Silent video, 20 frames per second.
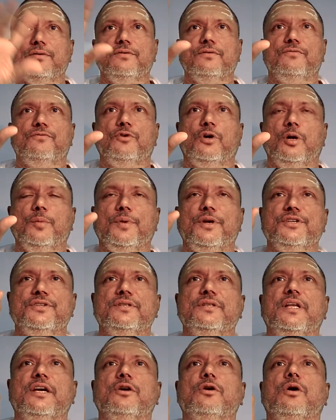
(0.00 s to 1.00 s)
formation
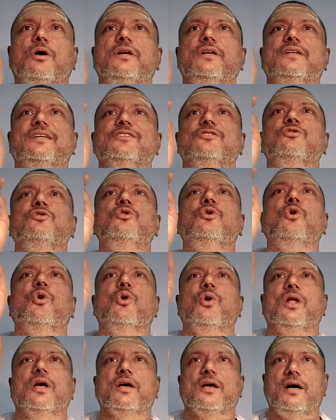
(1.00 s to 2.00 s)
they call it as
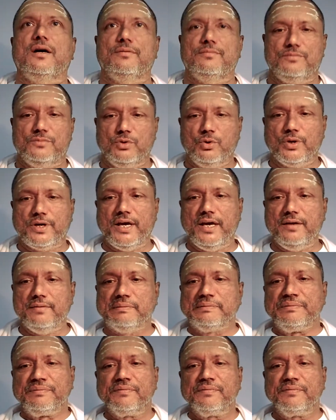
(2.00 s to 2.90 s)
golaka. Okay.